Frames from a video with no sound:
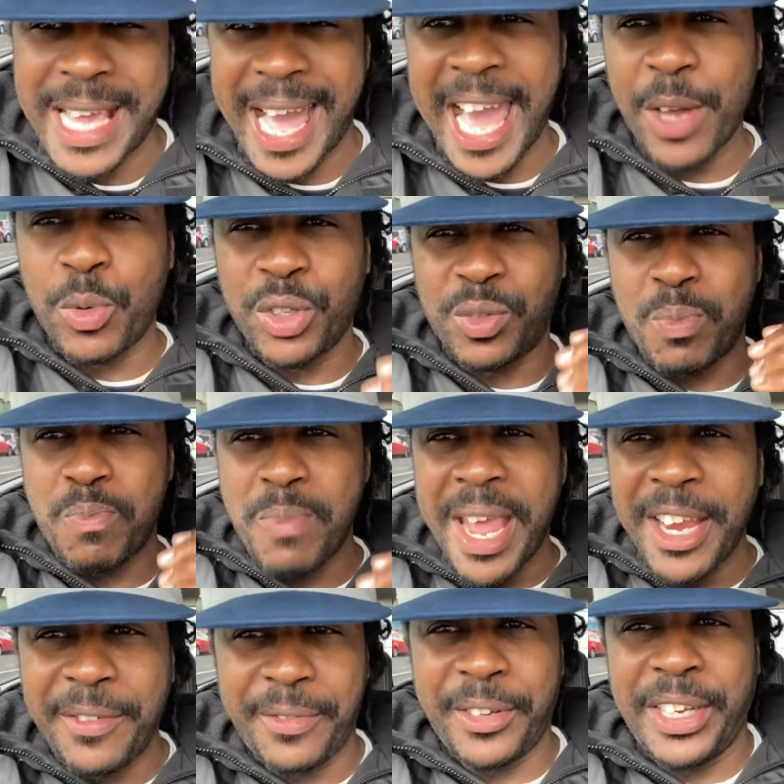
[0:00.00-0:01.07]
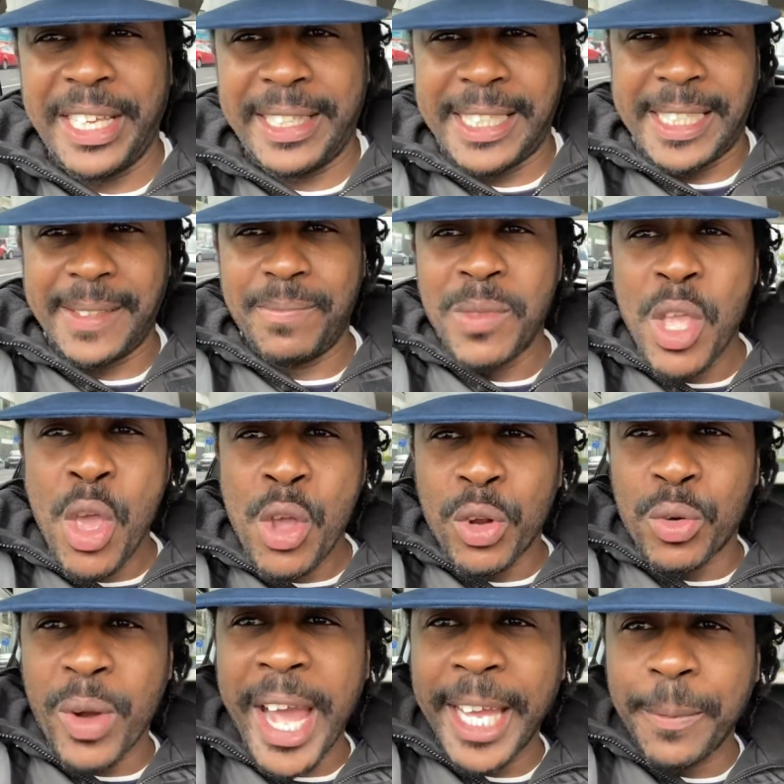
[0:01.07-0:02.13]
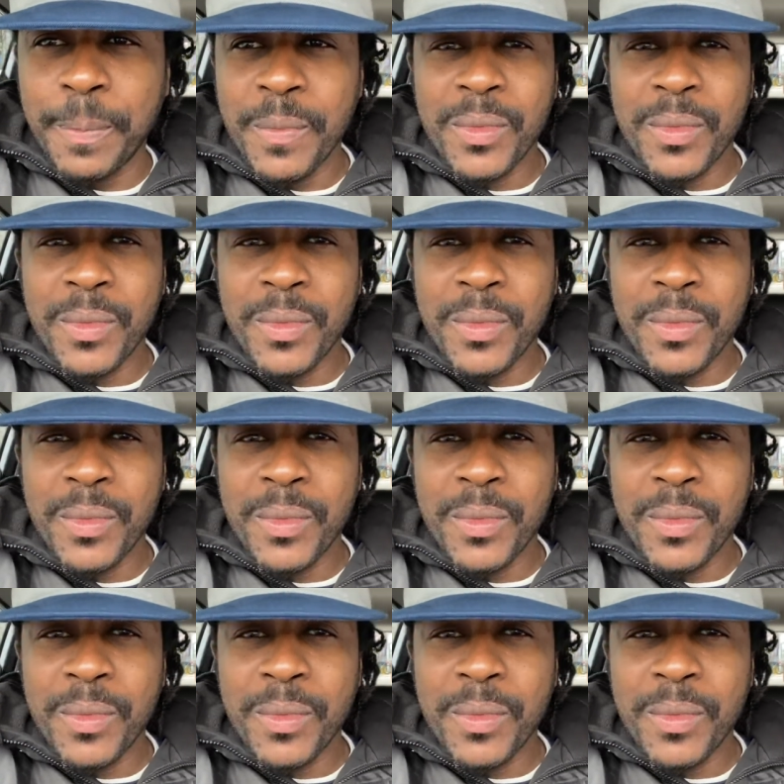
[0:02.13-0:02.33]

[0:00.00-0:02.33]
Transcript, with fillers: I was made for this, right?